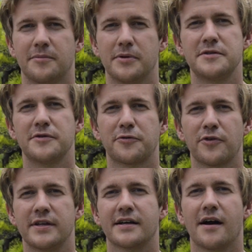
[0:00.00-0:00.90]
Please feel
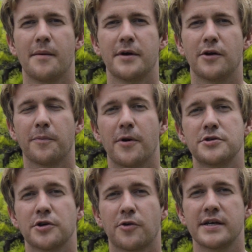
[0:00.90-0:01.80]
free to comment or
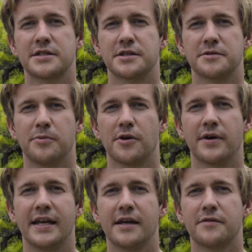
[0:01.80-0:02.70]
post your questions
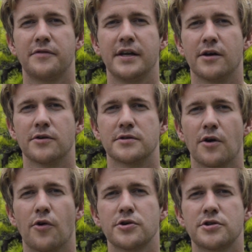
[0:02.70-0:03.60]
below any of the
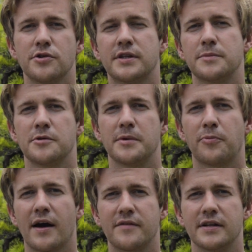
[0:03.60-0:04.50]
videos or shoot them to me
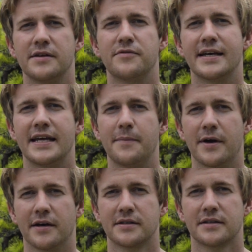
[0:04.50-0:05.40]
privately via
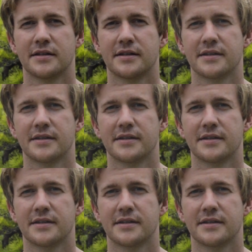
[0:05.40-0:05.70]
email.